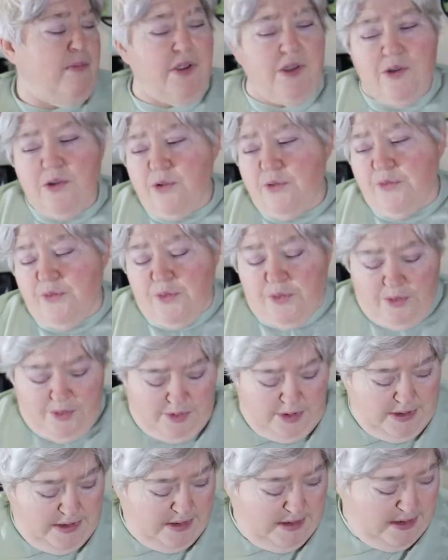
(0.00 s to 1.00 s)

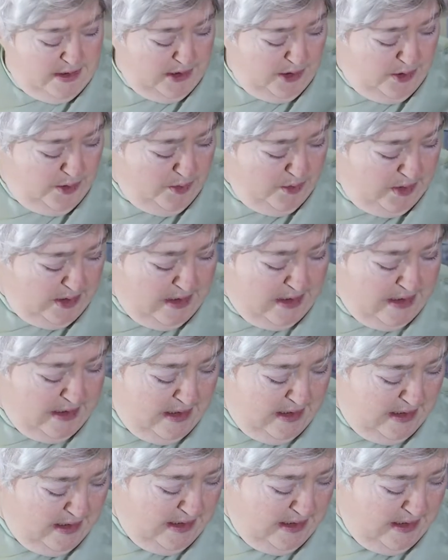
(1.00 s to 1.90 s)
beautiful totes,